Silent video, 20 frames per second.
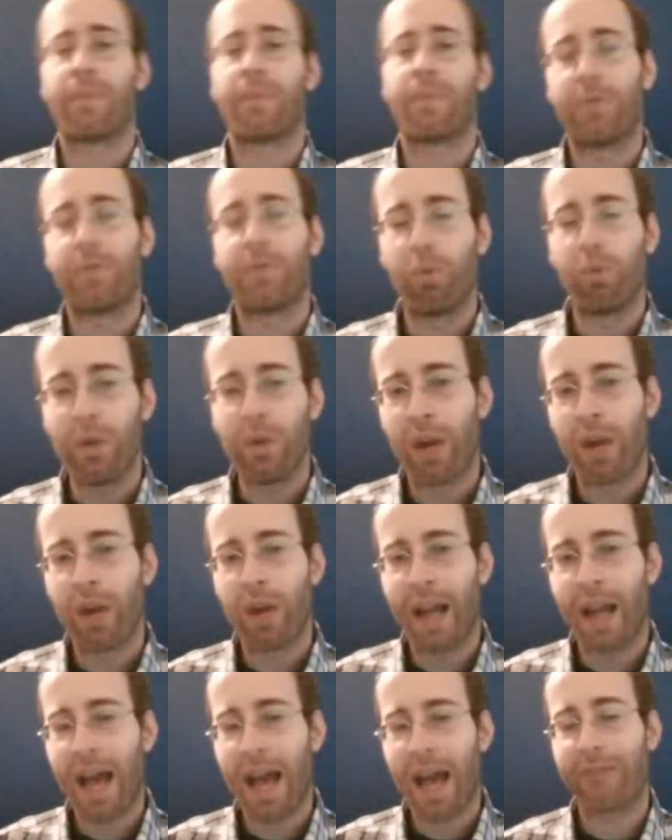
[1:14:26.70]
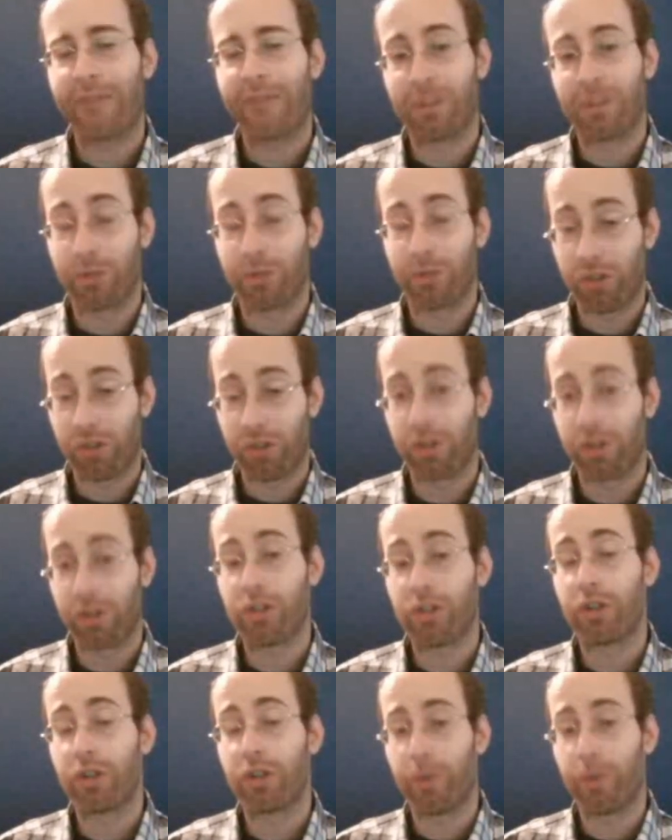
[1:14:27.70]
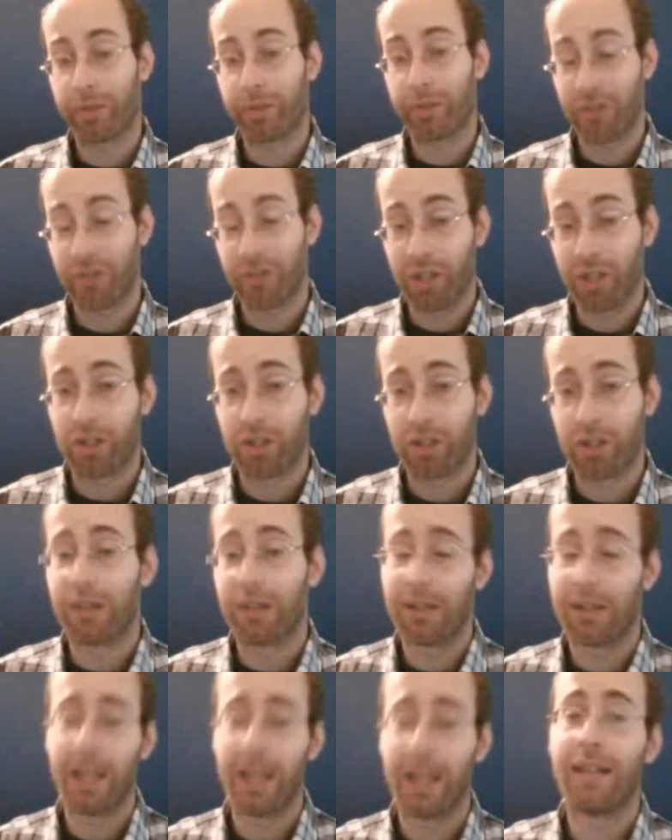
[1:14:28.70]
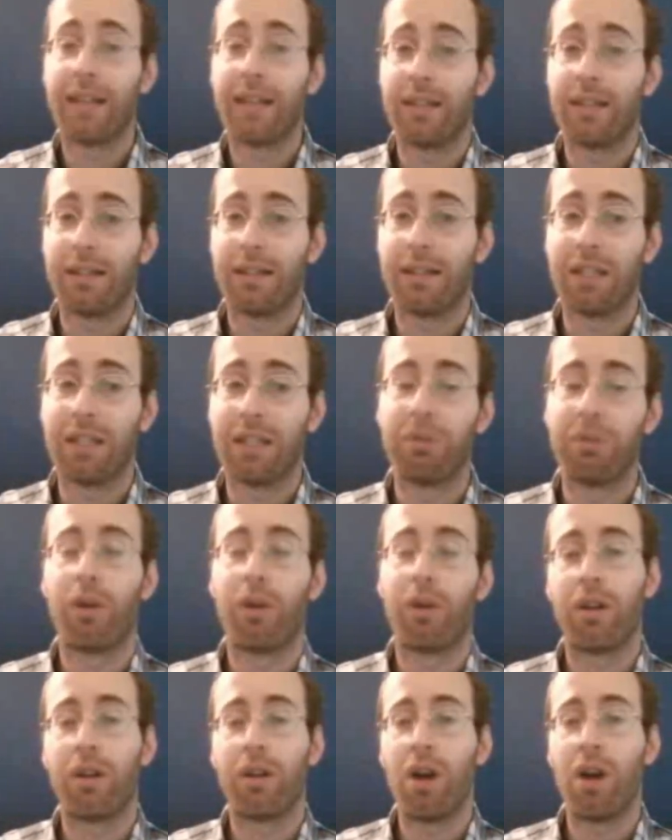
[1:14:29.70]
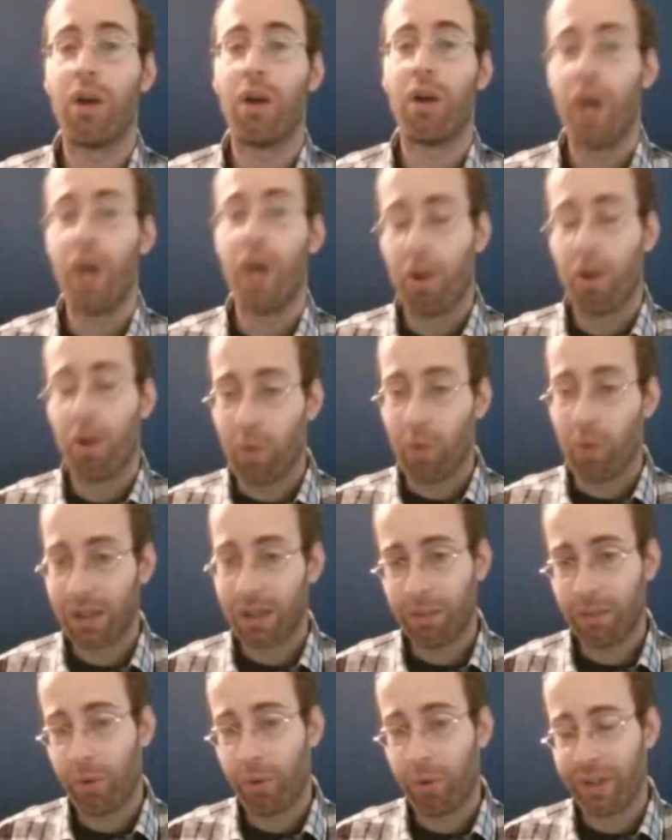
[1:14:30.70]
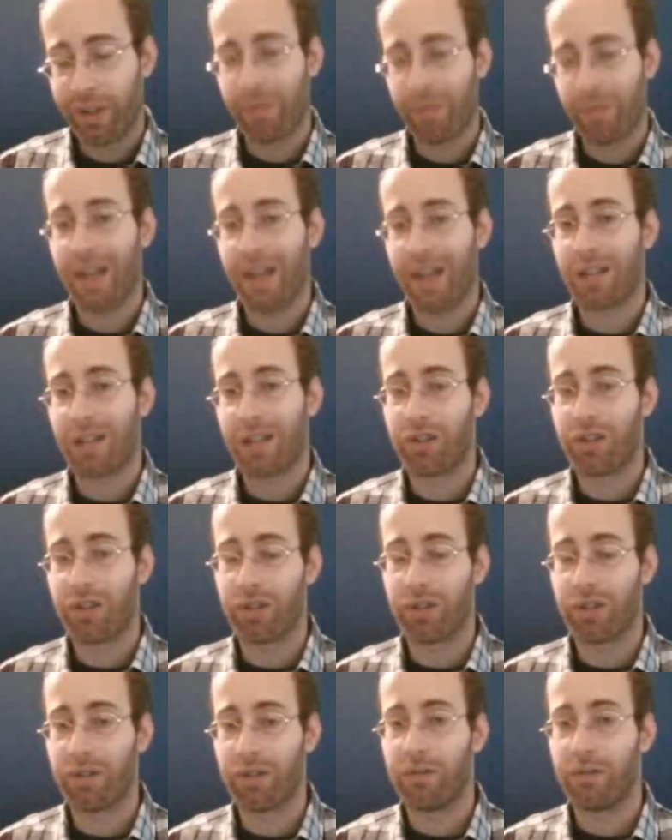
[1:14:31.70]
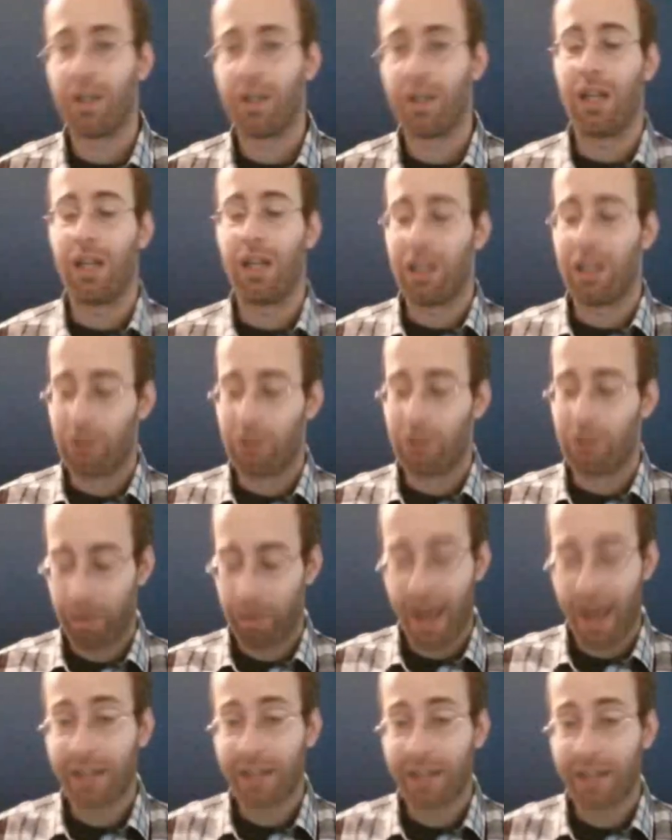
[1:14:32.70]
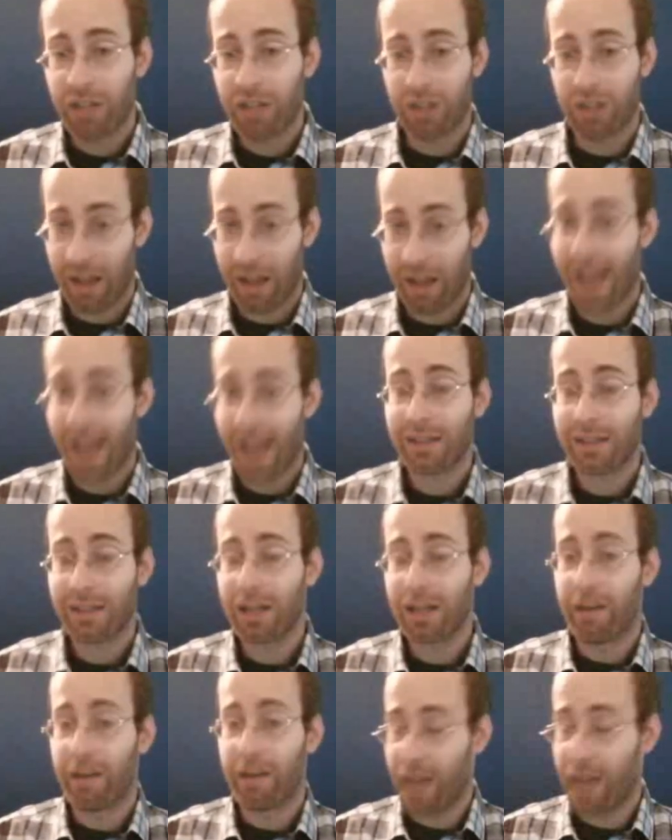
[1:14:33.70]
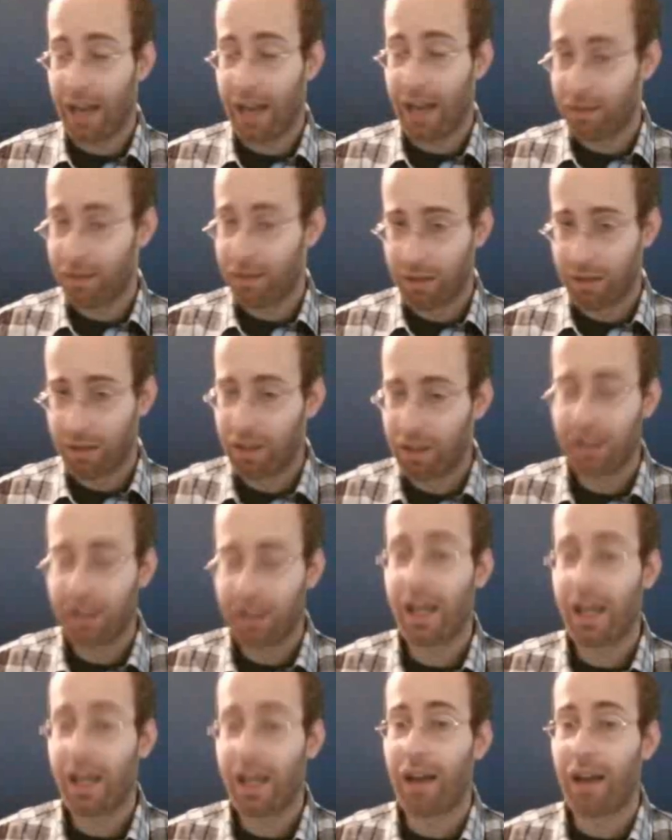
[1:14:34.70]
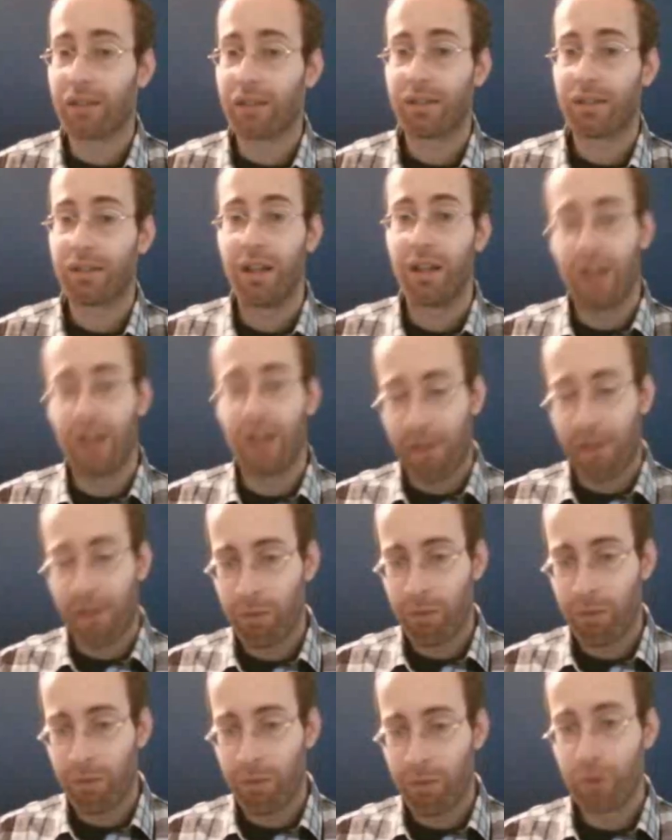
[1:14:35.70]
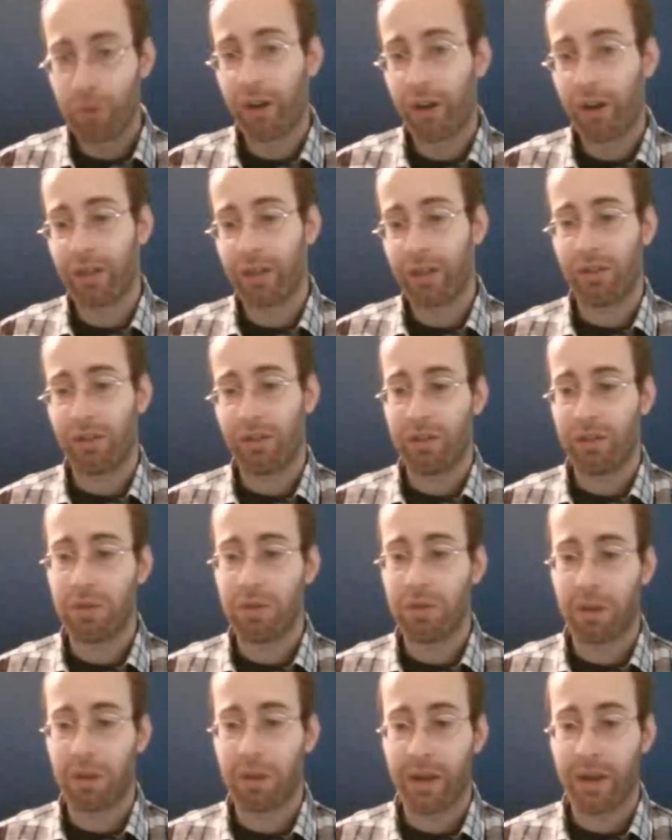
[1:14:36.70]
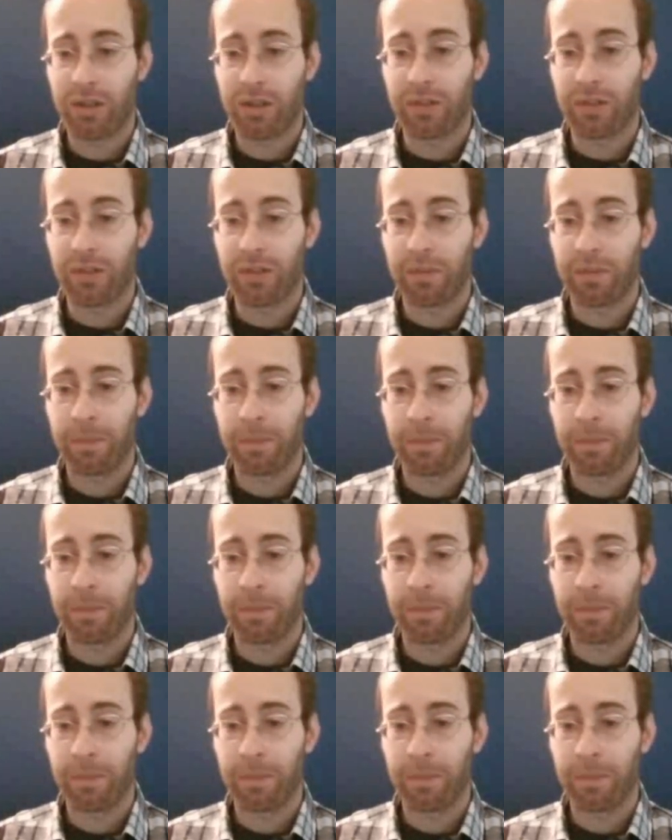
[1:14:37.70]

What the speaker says: So we want to have some surgical precision on the ACT. We want to know what's important to pay attention to. You want to pay attention to that stuff and nothing else, and then move on and start doing questions.